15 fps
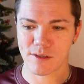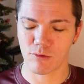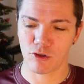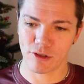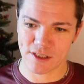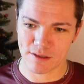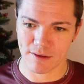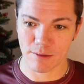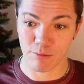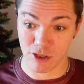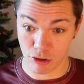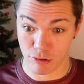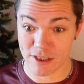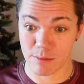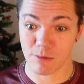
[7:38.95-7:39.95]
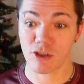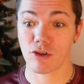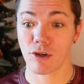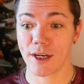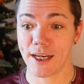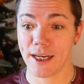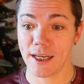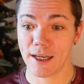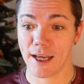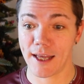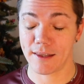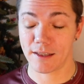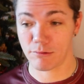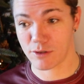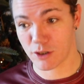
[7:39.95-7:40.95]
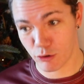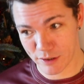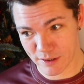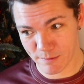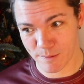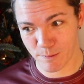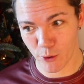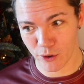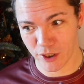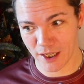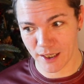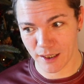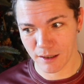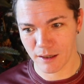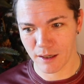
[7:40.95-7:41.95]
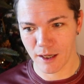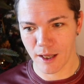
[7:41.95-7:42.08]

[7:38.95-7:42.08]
a Christmas tree, and there was a Christmas pudding.